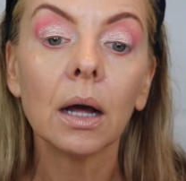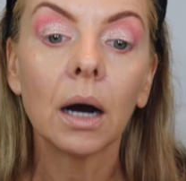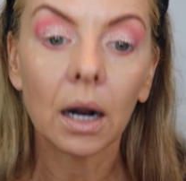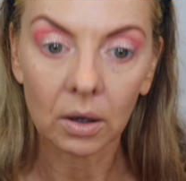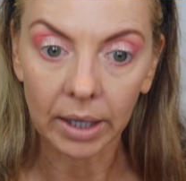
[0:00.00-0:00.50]

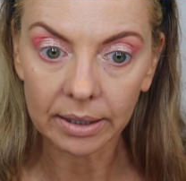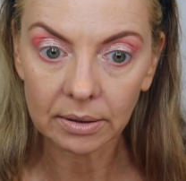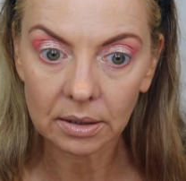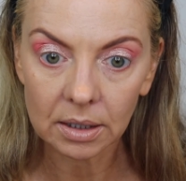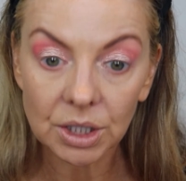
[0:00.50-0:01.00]
All right,
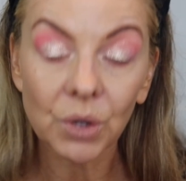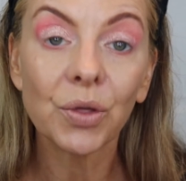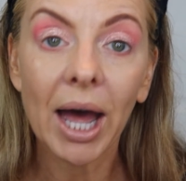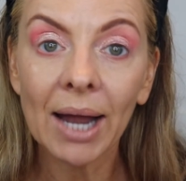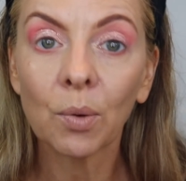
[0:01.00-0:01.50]
so
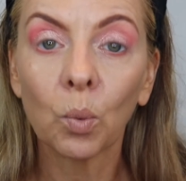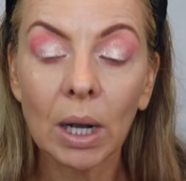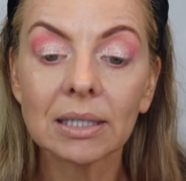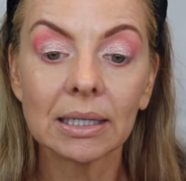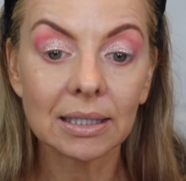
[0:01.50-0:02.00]
that
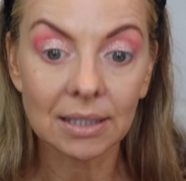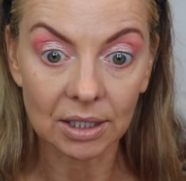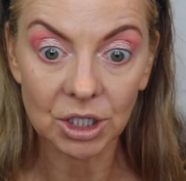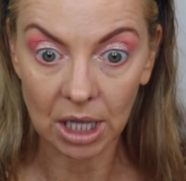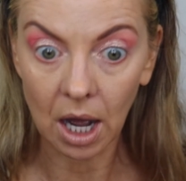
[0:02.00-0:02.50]
wasn't
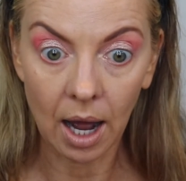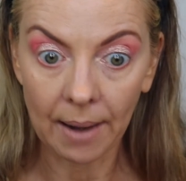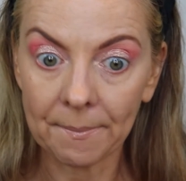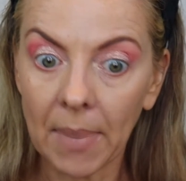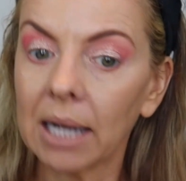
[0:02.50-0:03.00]
such the
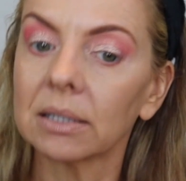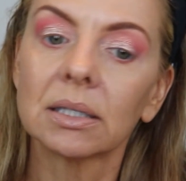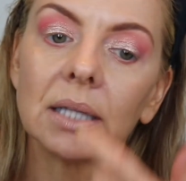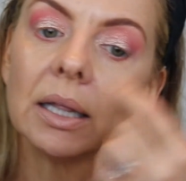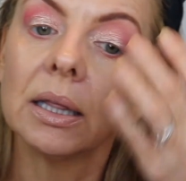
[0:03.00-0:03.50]
hot mess
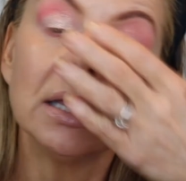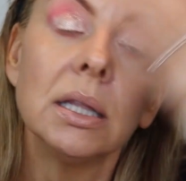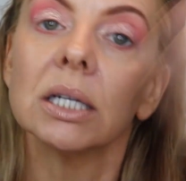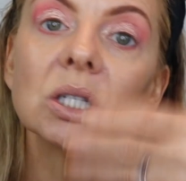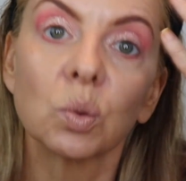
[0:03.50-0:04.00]
that
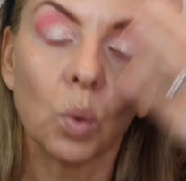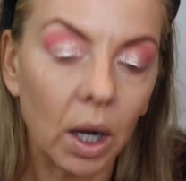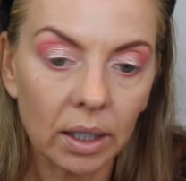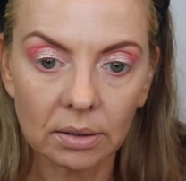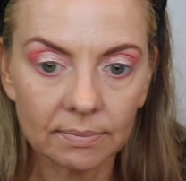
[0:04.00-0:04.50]
this
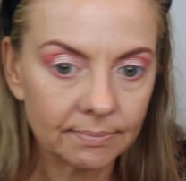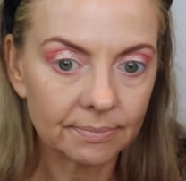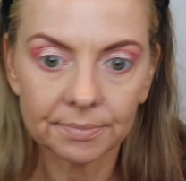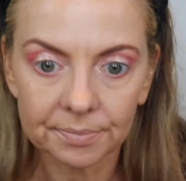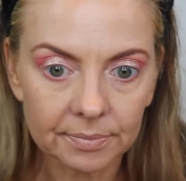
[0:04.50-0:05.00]
one
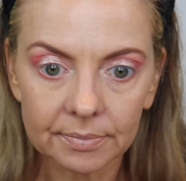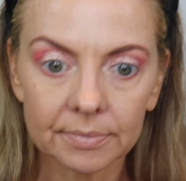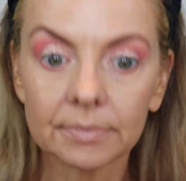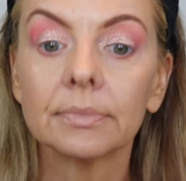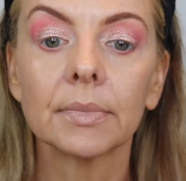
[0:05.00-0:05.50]

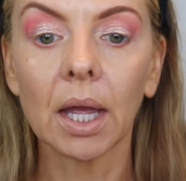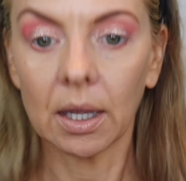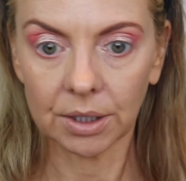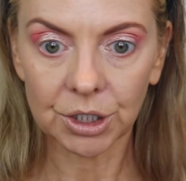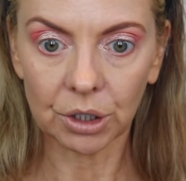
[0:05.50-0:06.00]

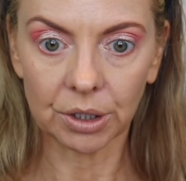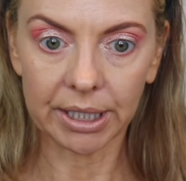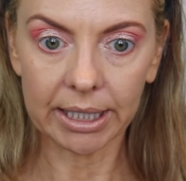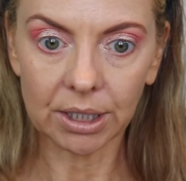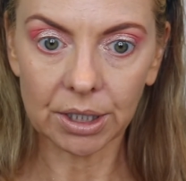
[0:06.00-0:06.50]
turned
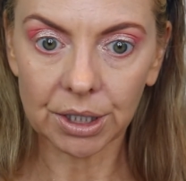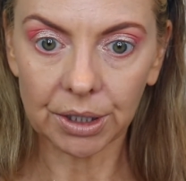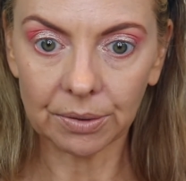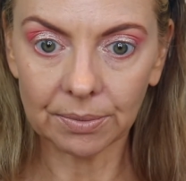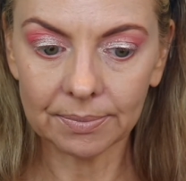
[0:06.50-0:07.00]

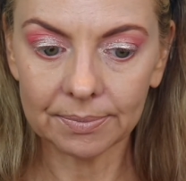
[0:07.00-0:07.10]
into.